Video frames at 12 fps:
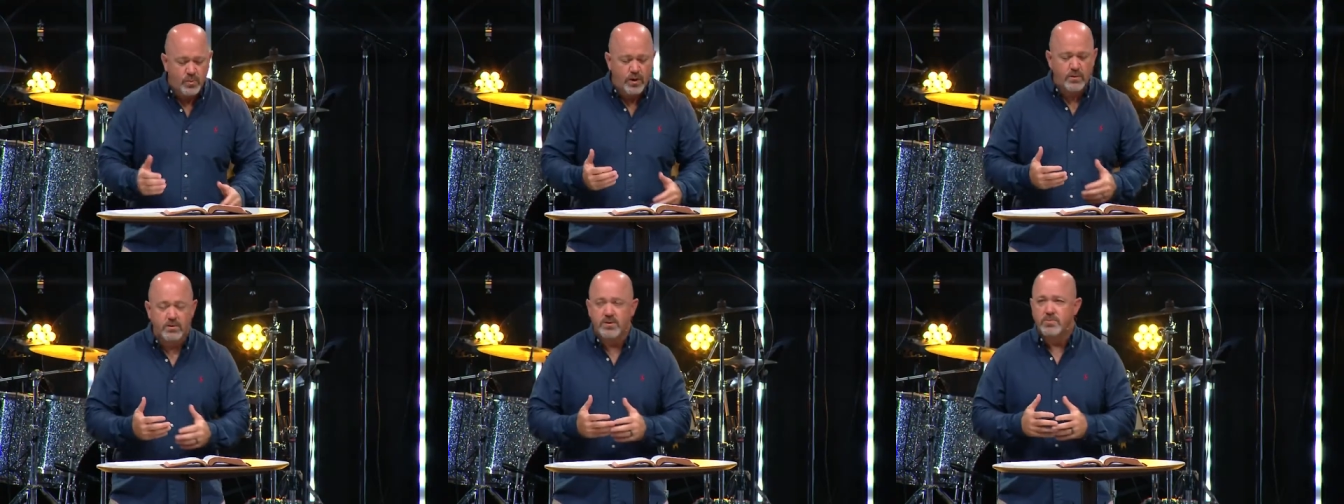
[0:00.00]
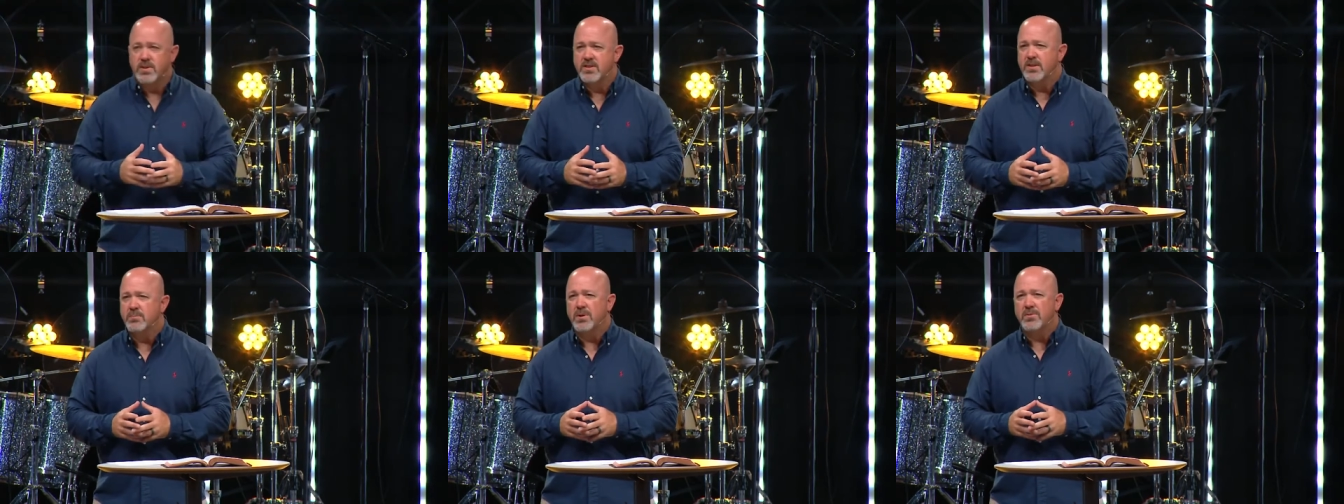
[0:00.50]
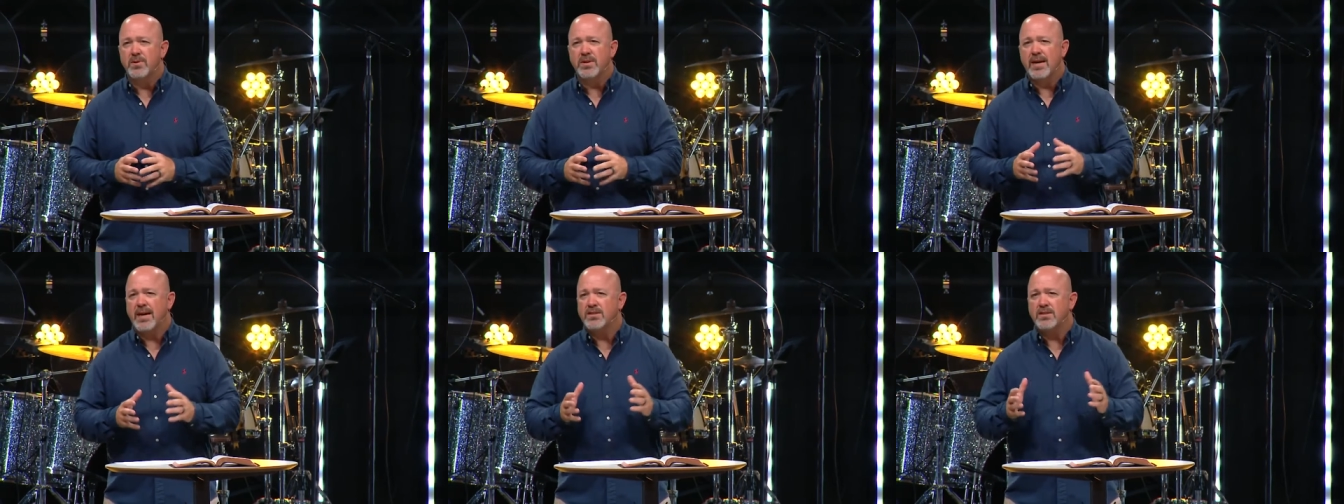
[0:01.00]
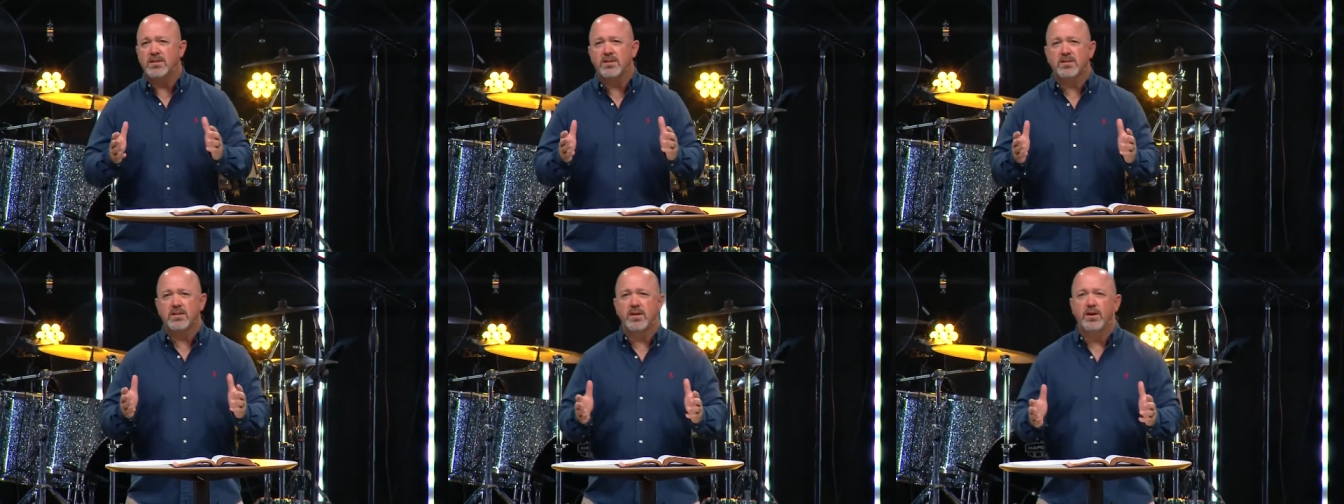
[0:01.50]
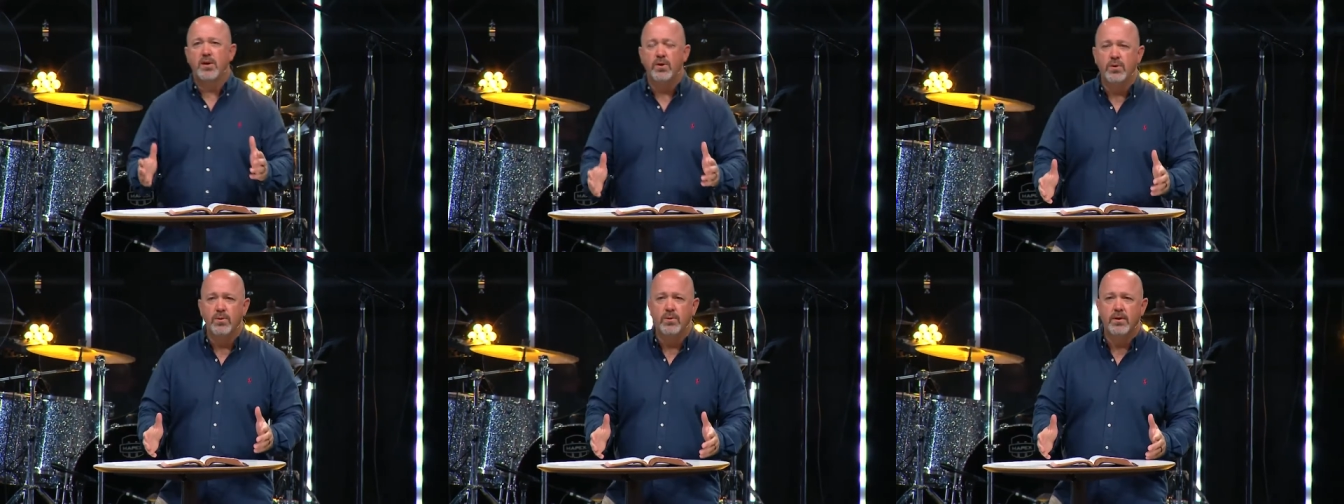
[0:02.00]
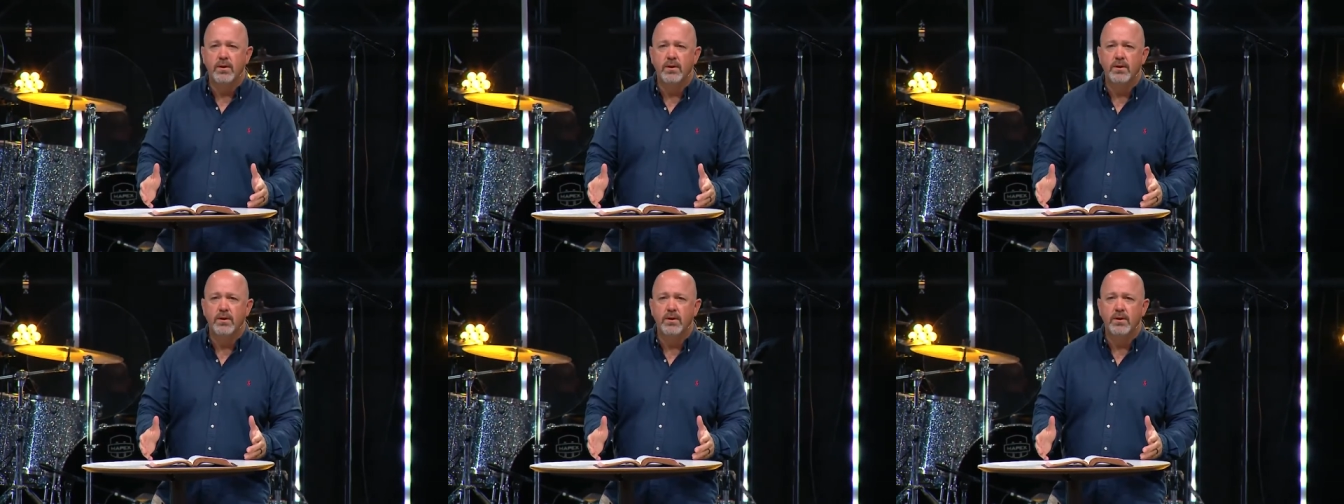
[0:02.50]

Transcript: what was missing, but really I should have said who.